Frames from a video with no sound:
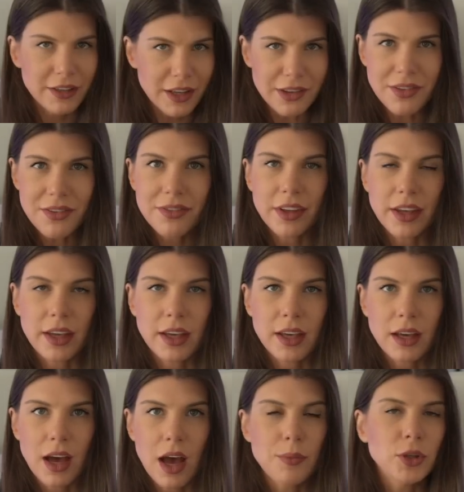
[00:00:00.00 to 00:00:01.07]
Another
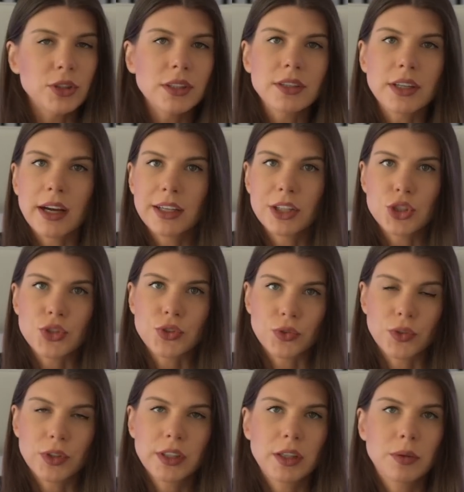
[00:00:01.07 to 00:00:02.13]
thing, I'm not entirely
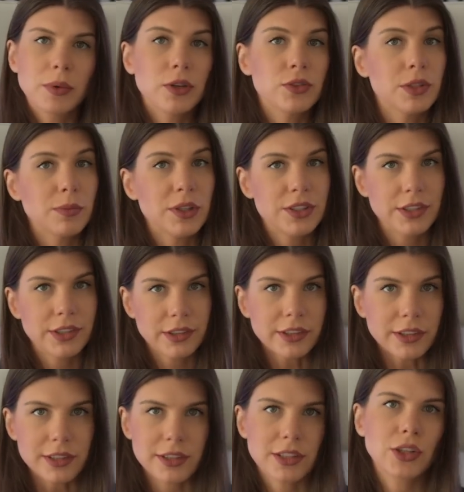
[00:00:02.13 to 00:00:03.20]
sure about the
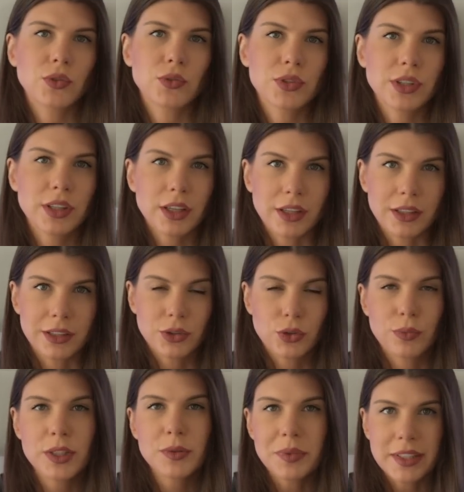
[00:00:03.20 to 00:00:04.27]
materials they used here,
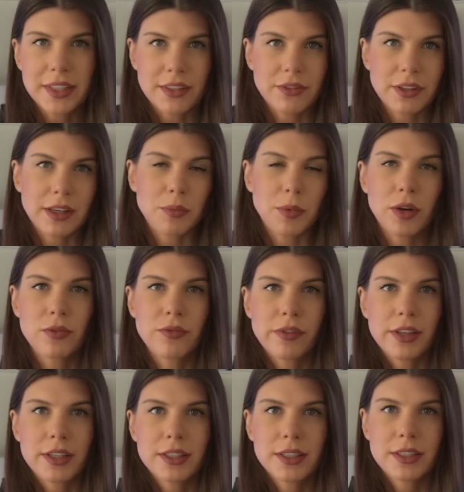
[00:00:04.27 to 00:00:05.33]
to be specific about
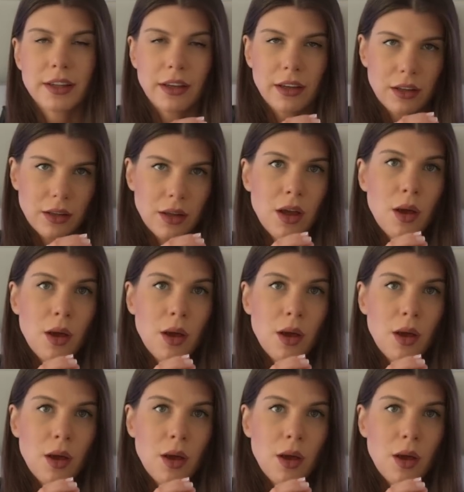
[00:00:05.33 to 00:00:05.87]
this single